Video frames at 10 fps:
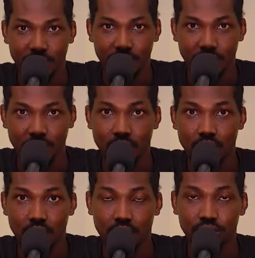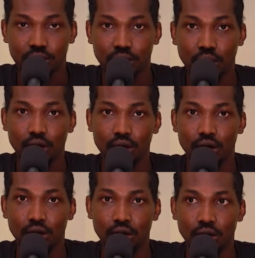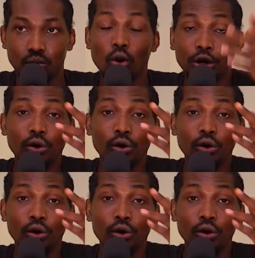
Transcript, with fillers: uh uh, uh, uh, uh, one,